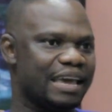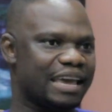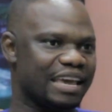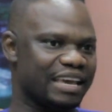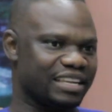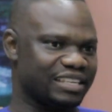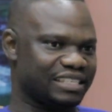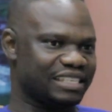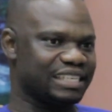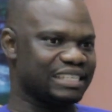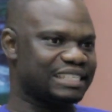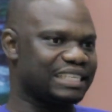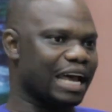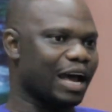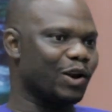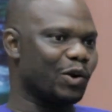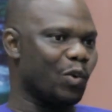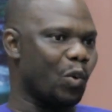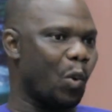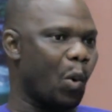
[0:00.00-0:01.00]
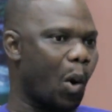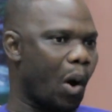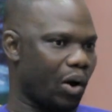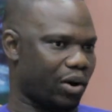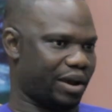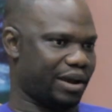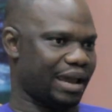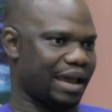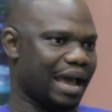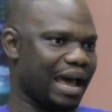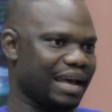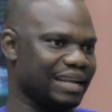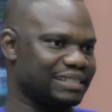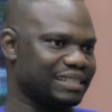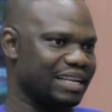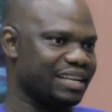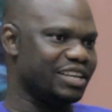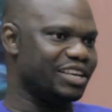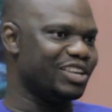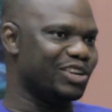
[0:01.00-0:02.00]
exist and work
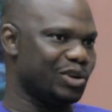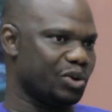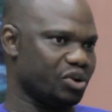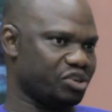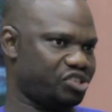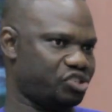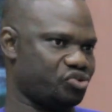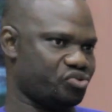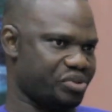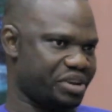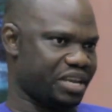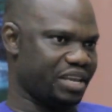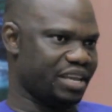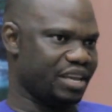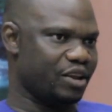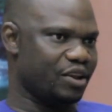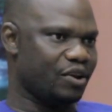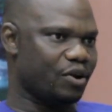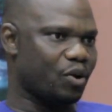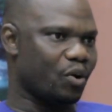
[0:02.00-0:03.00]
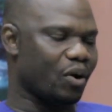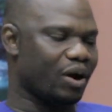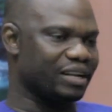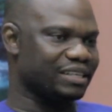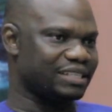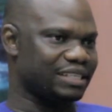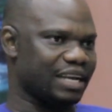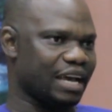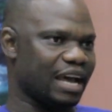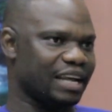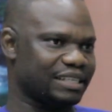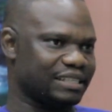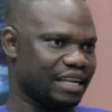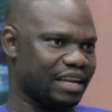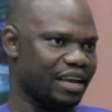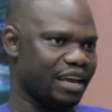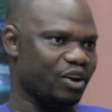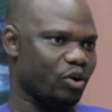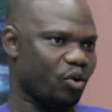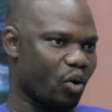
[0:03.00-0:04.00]
as an industry or
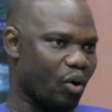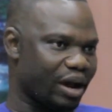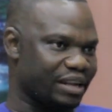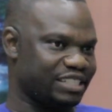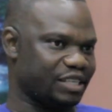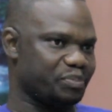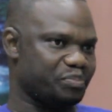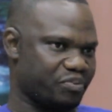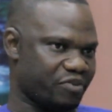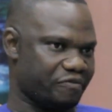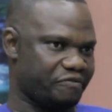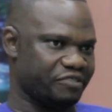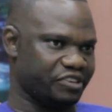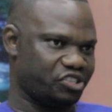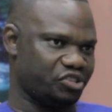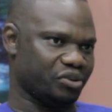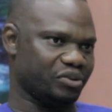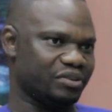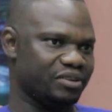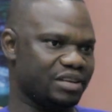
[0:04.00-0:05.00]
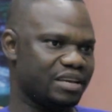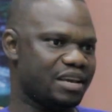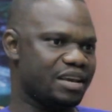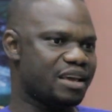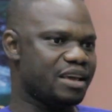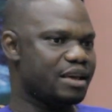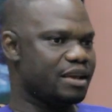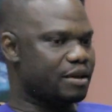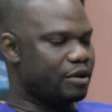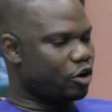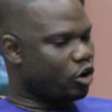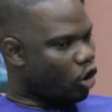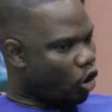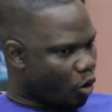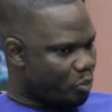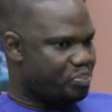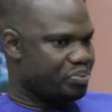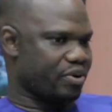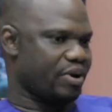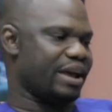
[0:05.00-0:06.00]
as a profession,
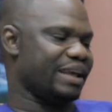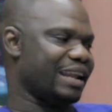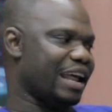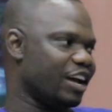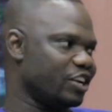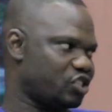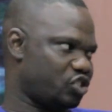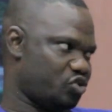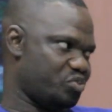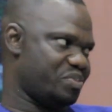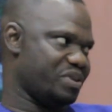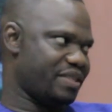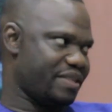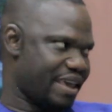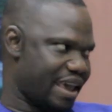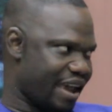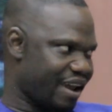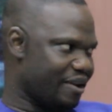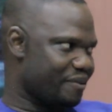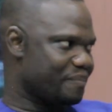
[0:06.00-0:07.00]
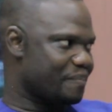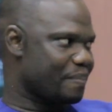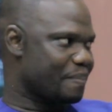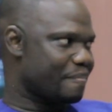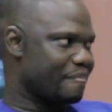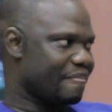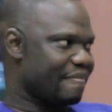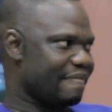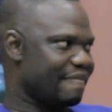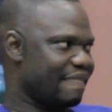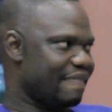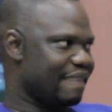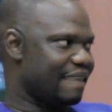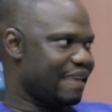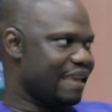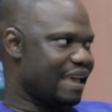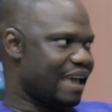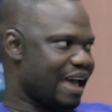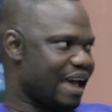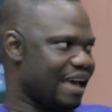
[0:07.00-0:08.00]
copyright has to be there.
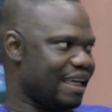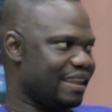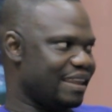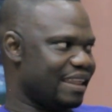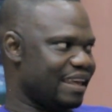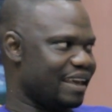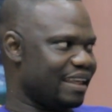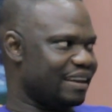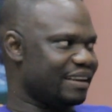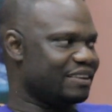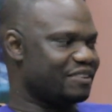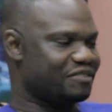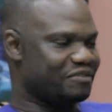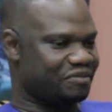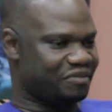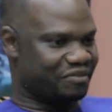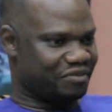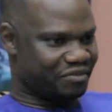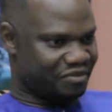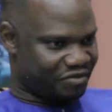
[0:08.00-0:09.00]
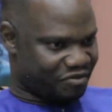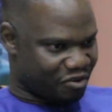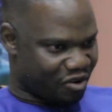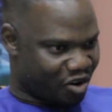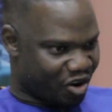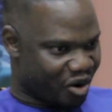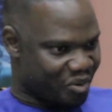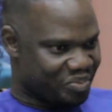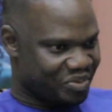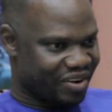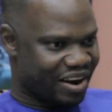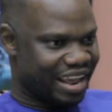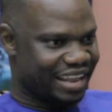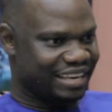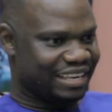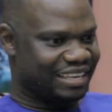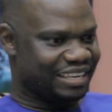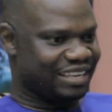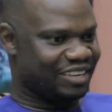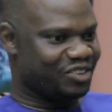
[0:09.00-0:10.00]
And then for
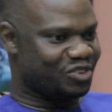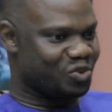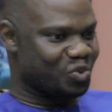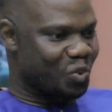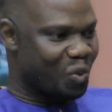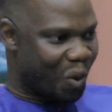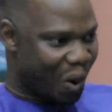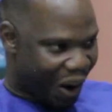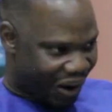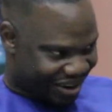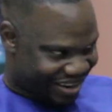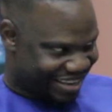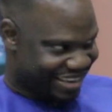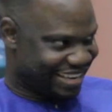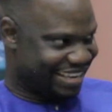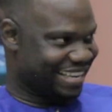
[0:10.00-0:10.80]
copyright to work,